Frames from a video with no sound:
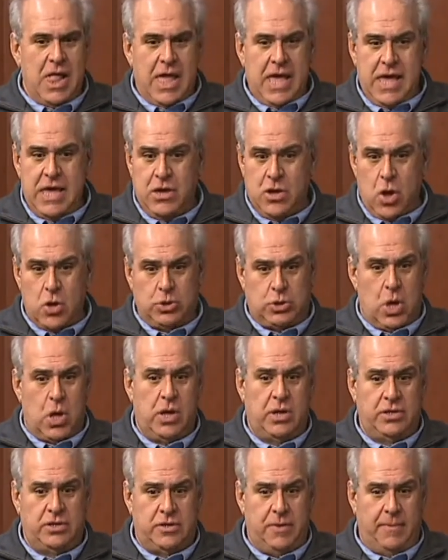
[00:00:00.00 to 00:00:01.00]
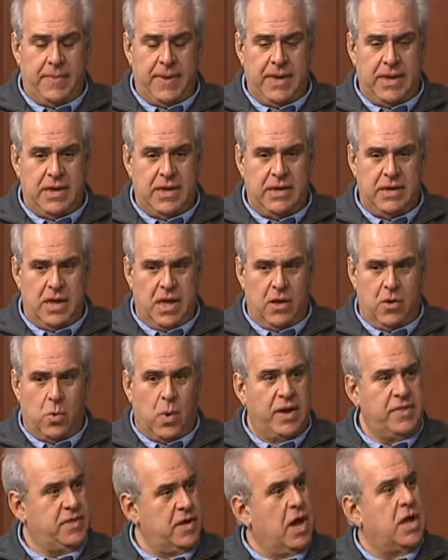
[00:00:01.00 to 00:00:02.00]
he goes on to be
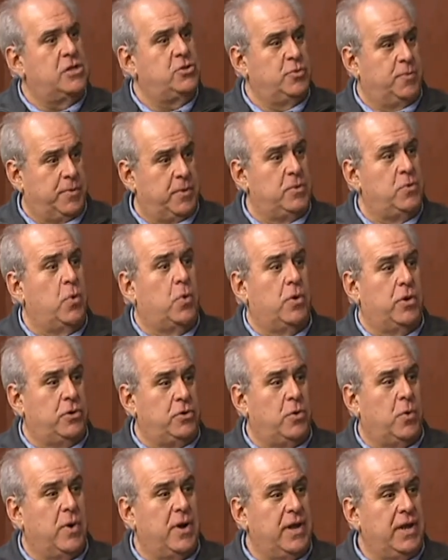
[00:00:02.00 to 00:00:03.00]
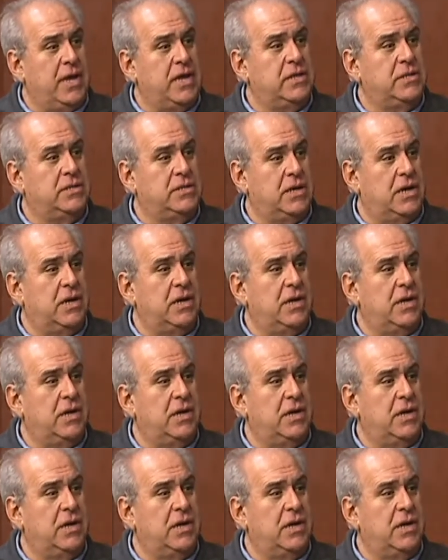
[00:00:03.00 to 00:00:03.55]
quite the entrepreneur during his